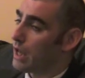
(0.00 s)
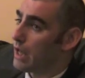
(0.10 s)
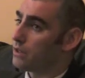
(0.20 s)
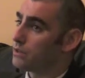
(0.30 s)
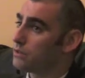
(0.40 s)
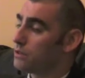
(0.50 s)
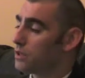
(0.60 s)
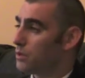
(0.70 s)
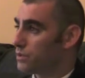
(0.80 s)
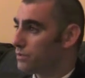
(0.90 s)
and the
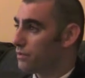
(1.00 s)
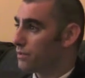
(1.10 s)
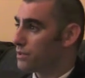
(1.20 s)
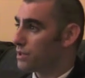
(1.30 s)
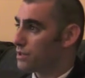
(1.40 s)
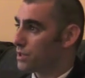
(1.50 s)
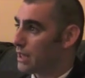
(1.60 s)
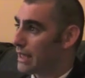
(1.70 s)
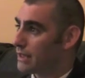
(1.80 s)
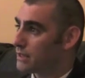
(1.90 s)
terms of reference since at
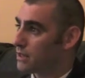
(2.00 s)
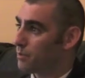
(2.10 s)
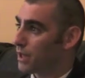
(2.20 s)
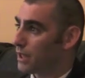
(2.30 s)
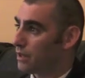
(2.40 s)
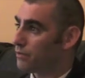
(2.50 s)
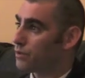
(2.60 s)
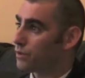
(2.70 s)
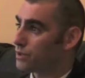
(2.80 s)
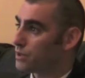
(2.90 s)
least the beginning of
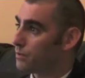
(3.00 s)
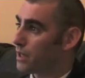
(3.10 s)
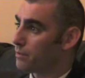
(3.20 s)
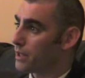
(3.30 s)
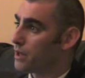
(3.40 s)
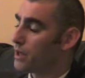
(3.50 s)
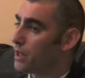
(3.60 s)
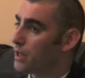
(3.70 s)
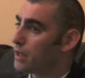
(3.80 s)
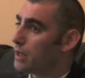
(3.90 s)
August. It may have been
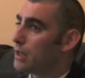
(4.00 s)
earlier.